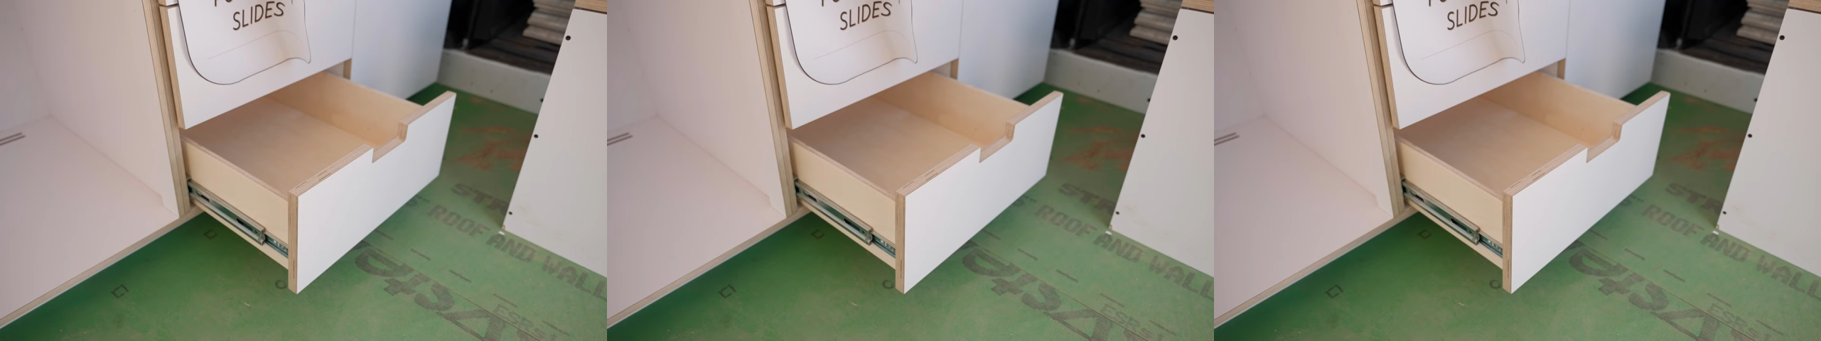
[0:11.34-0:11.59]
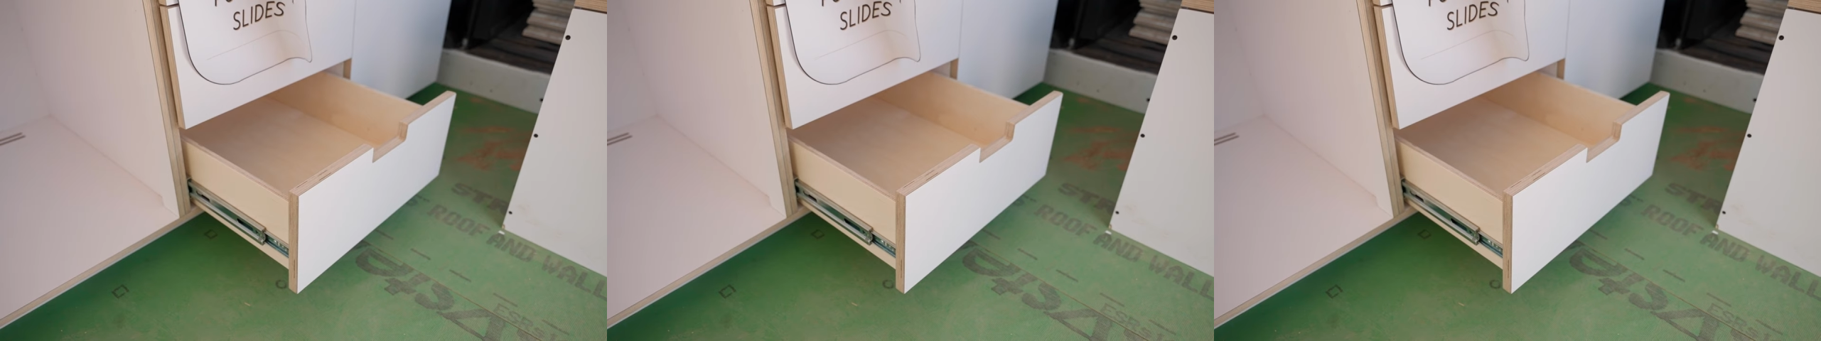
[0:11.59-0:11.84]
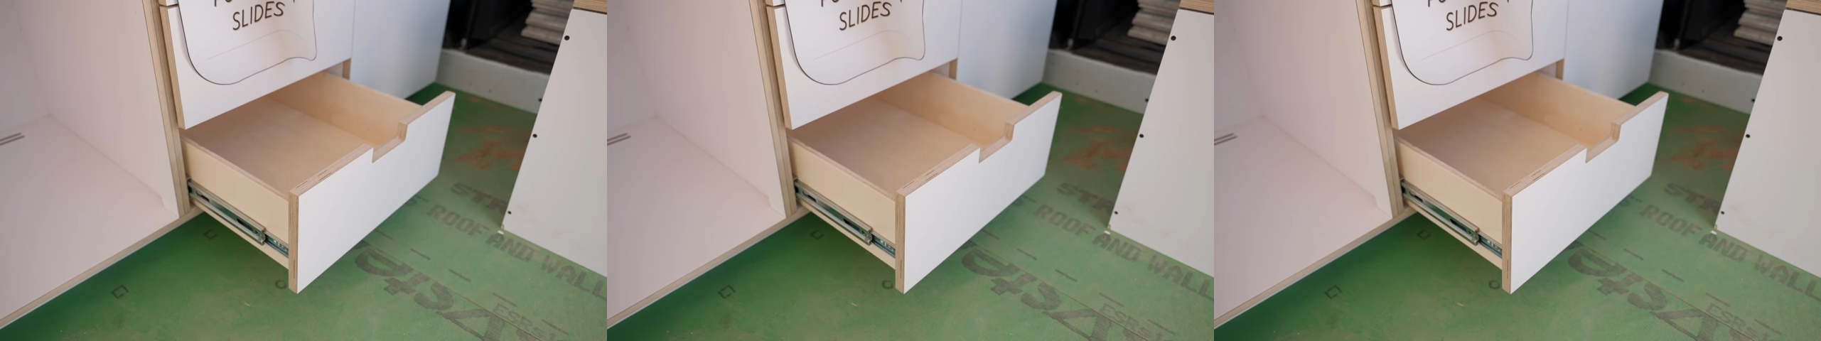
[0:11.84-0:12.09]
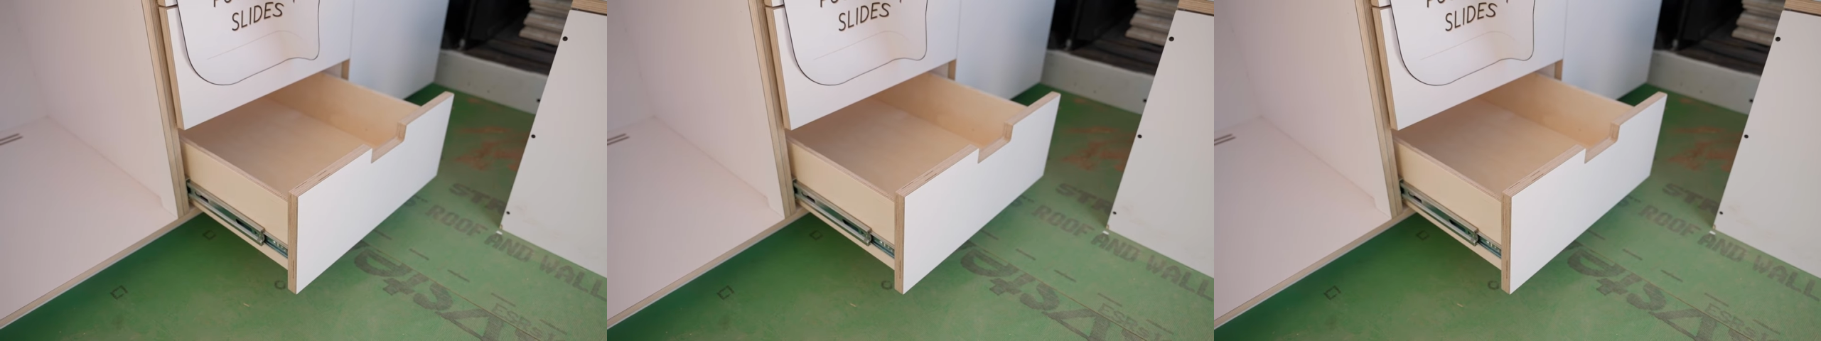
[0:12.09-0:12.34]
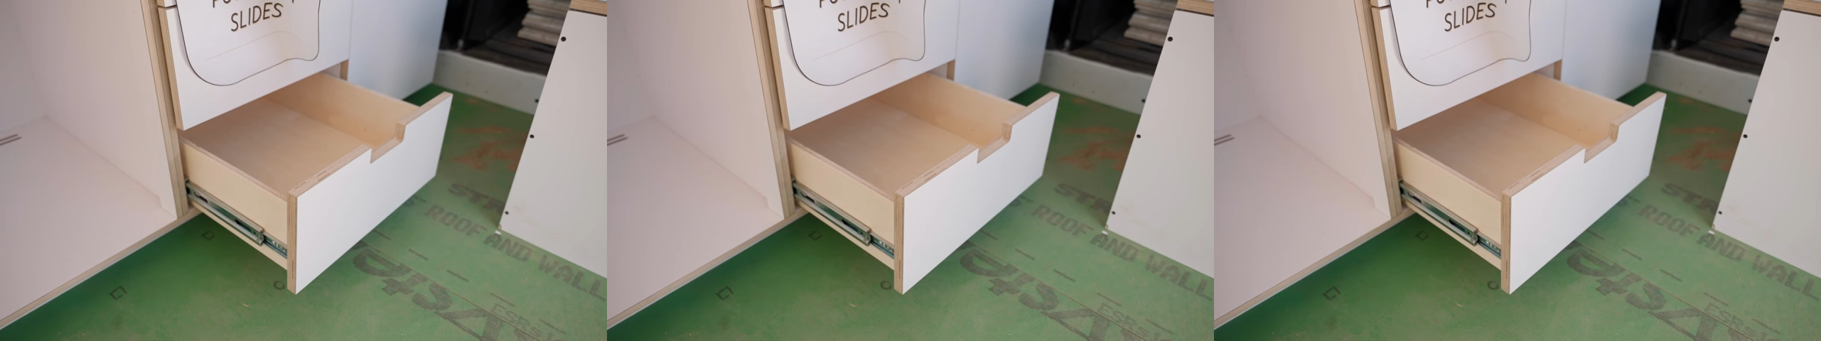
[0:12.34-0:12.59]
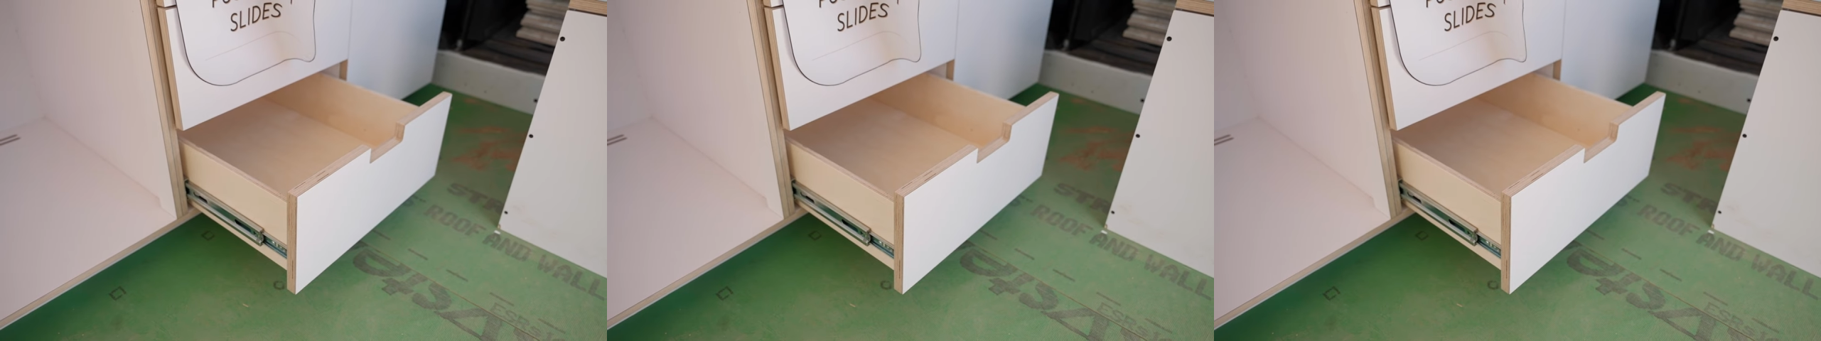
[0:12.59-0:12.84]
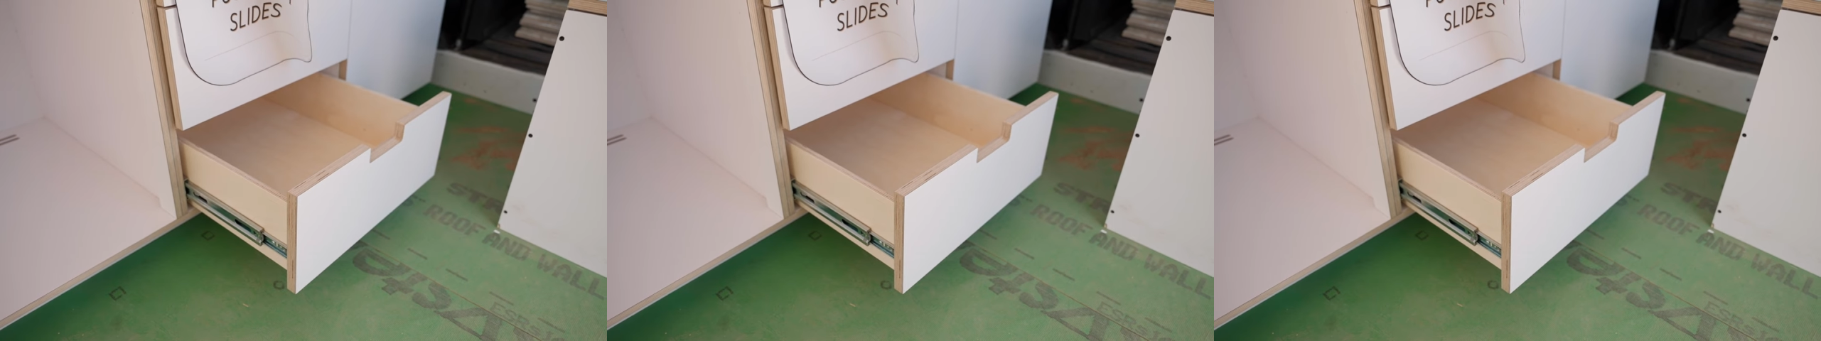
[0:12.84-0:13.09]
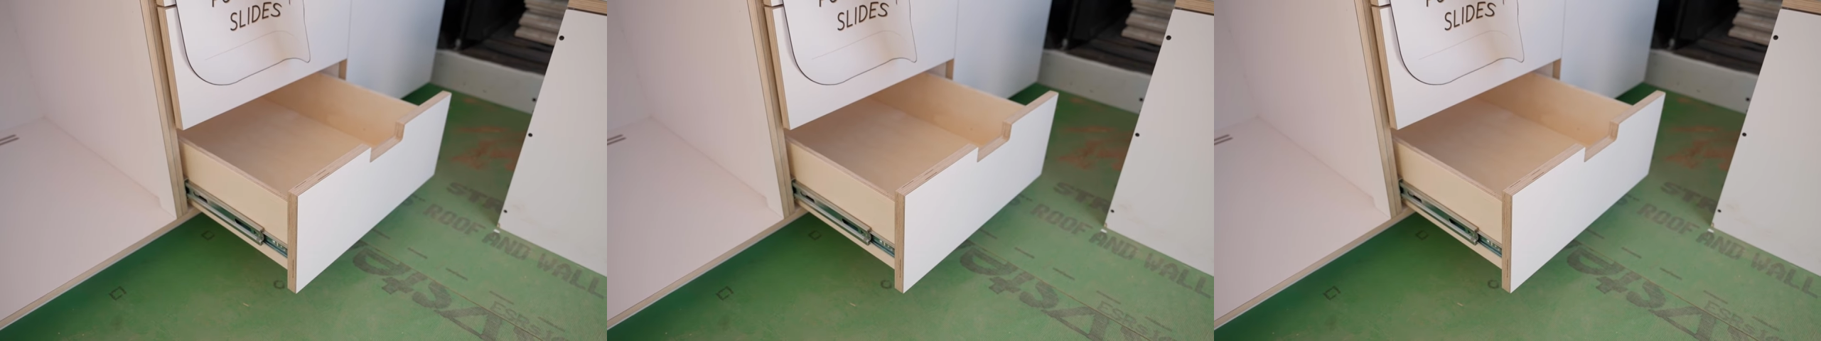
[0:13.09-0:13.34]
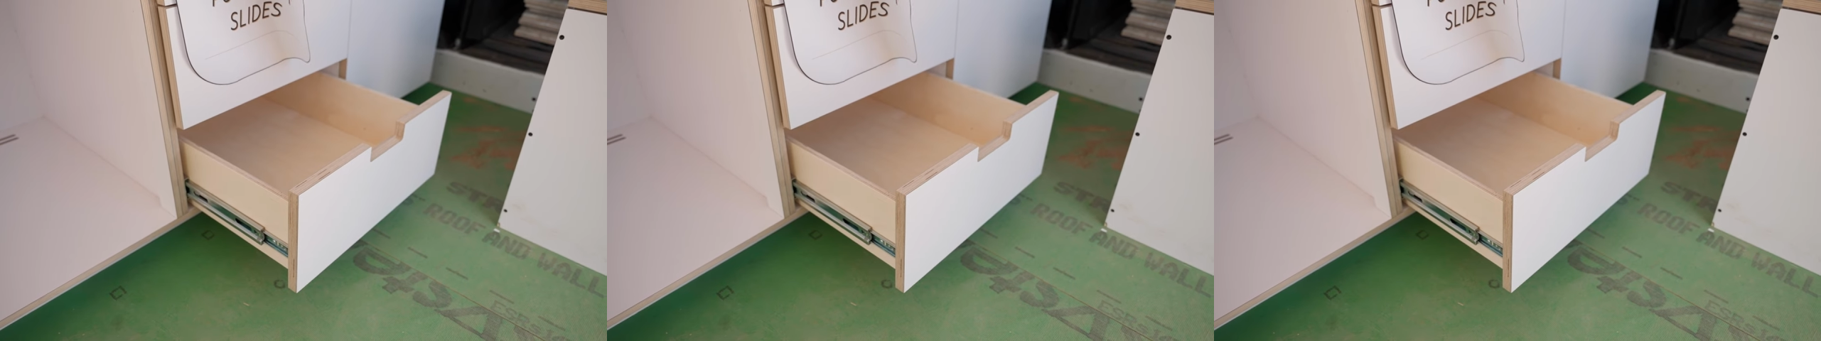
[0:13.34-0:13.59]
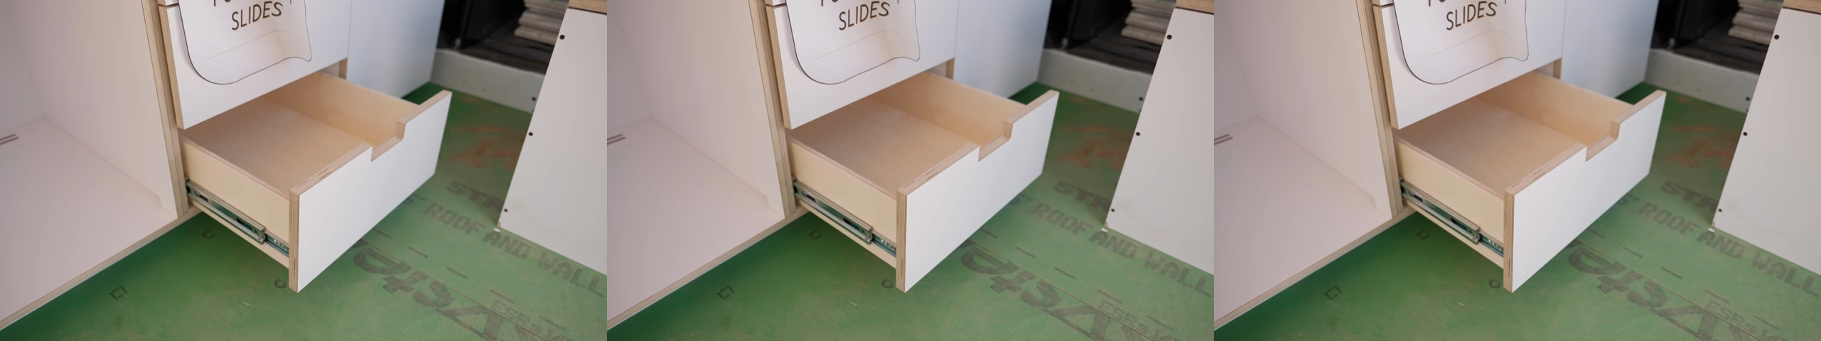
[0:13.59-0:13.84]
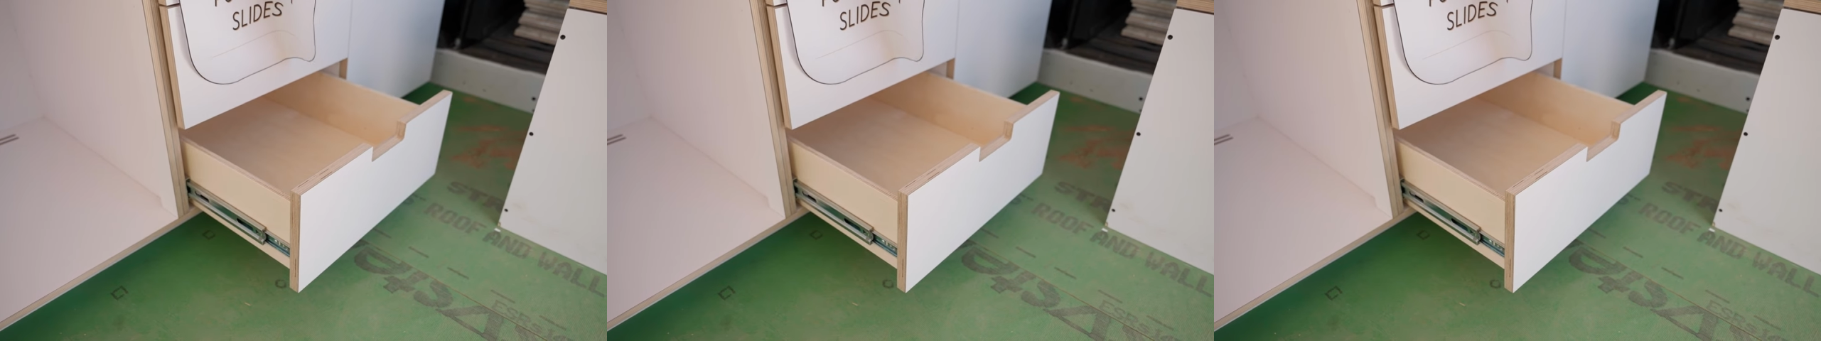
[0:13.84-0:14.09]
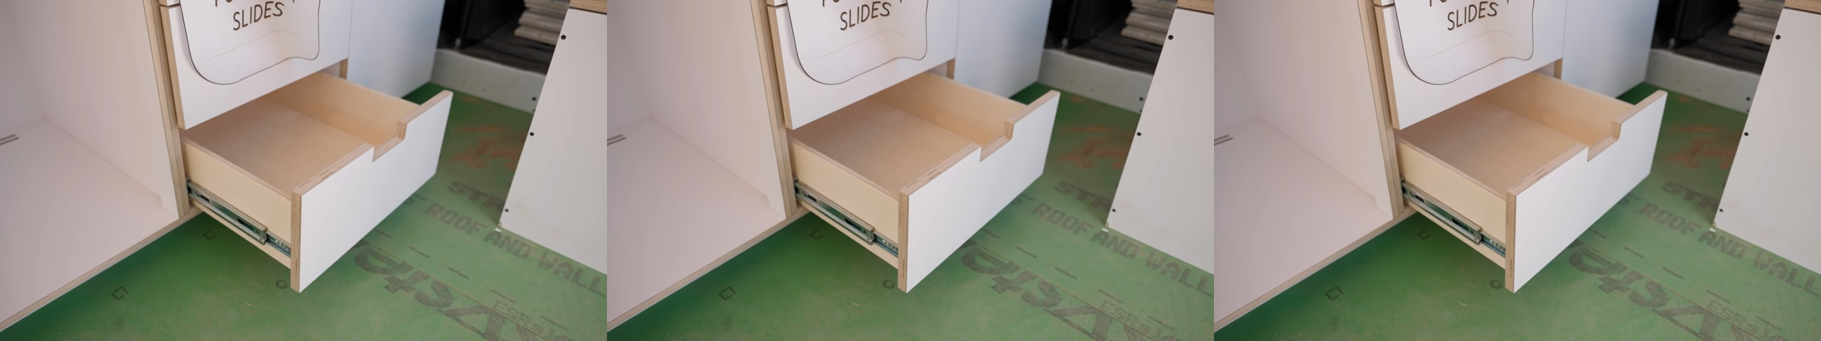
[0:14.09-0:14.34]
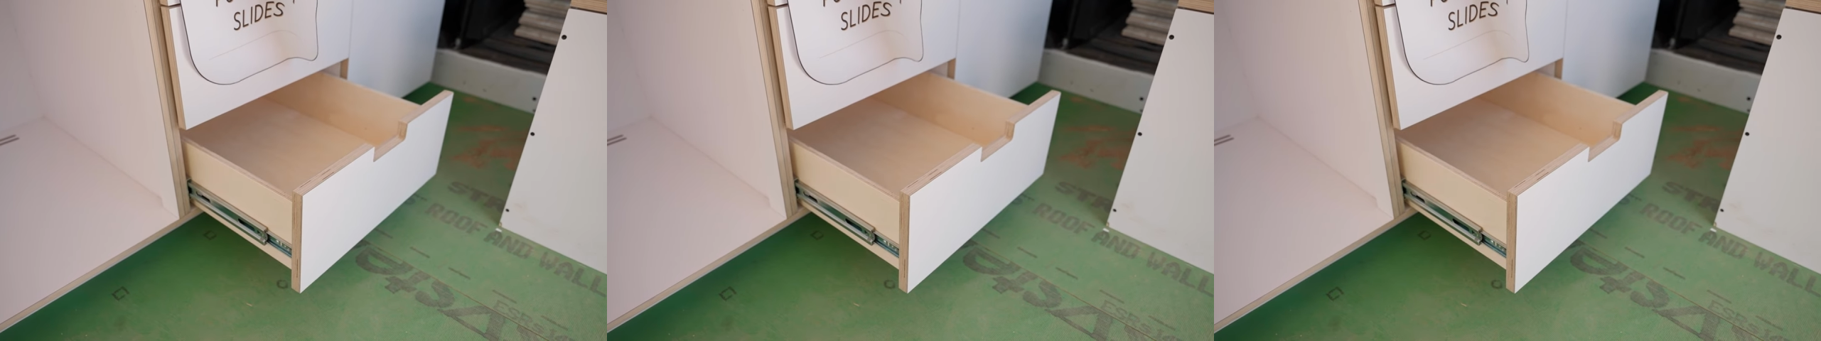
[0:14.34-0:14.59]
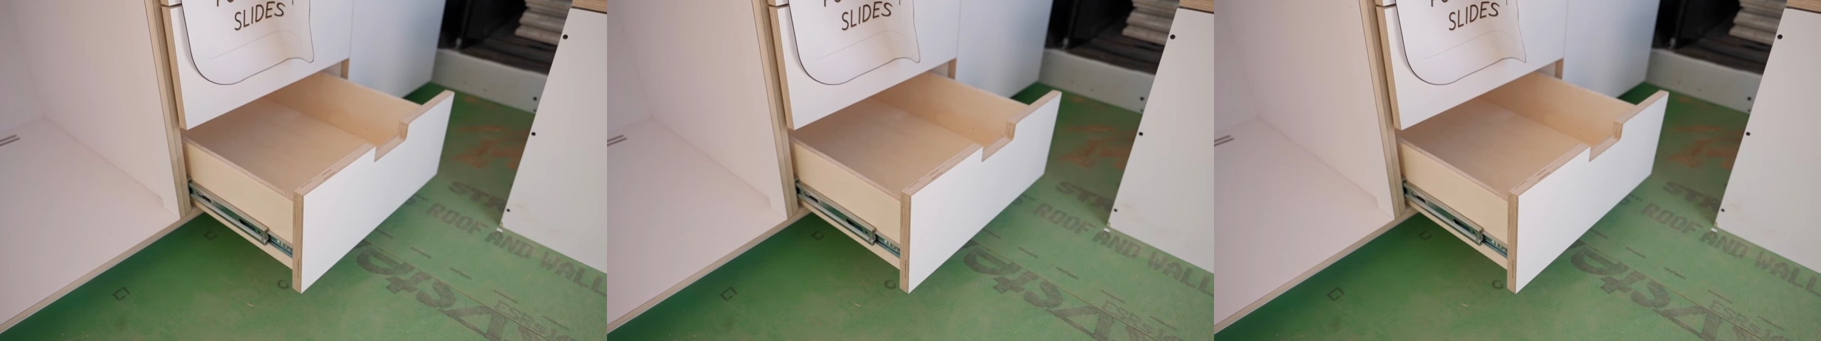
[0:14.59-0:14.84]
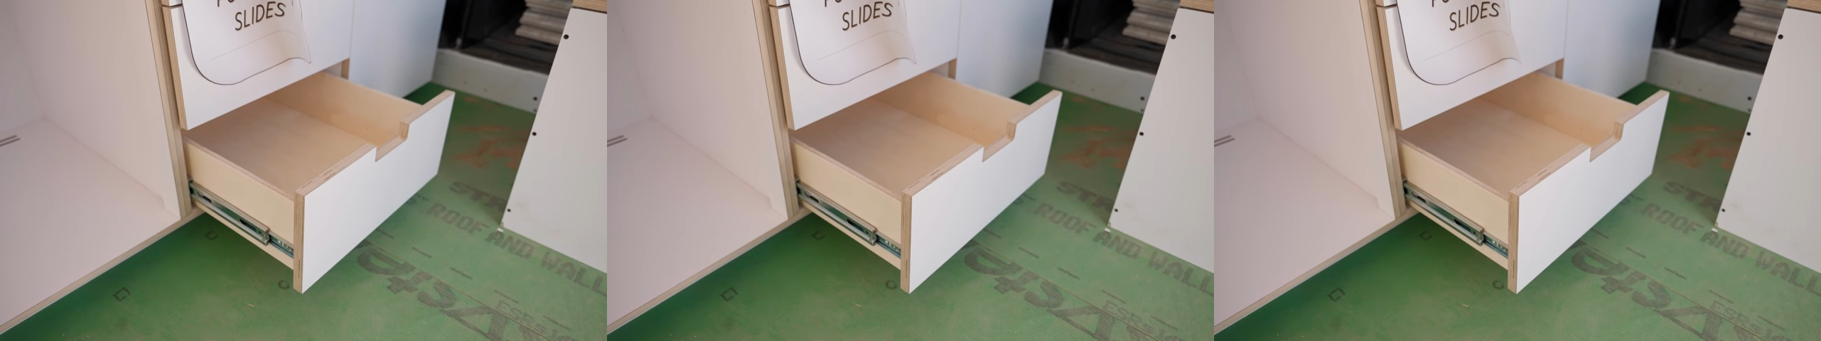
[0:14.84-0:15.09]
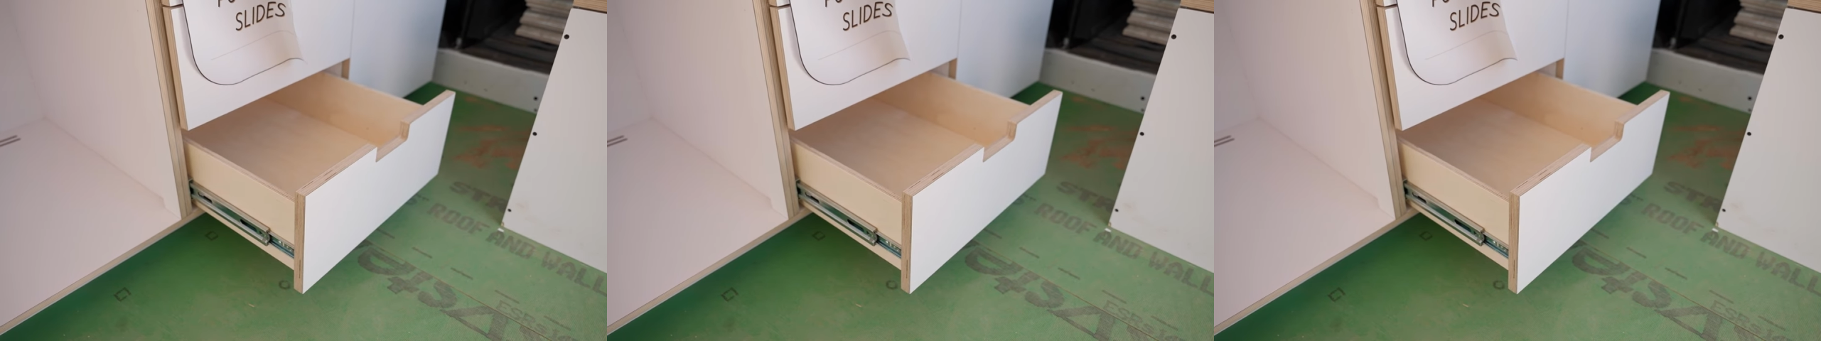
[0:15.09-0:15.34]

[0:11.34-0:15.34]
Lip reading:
[unreadable: no face in view]